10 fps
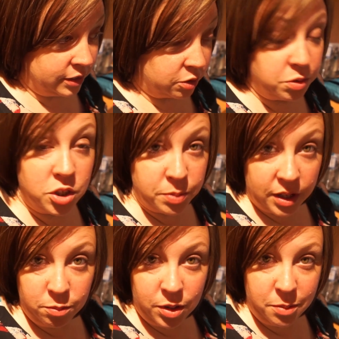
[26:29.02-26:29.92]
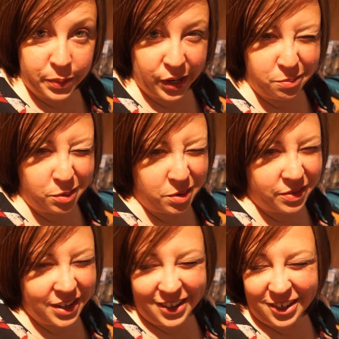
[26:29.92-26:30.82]
So we should probably be in bed, but we
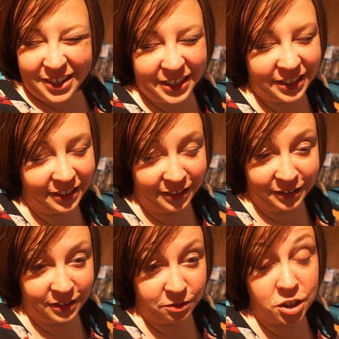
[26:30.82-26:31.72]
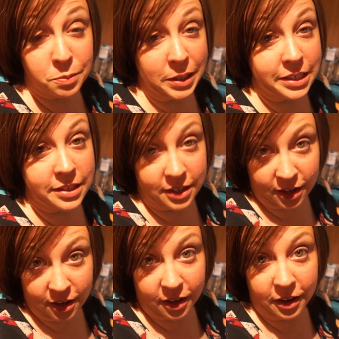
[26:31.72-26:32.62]
figure we're going to be
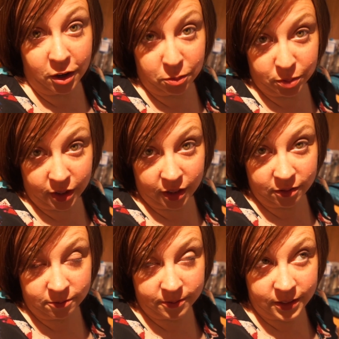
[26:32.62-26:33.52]
sitting on an airplane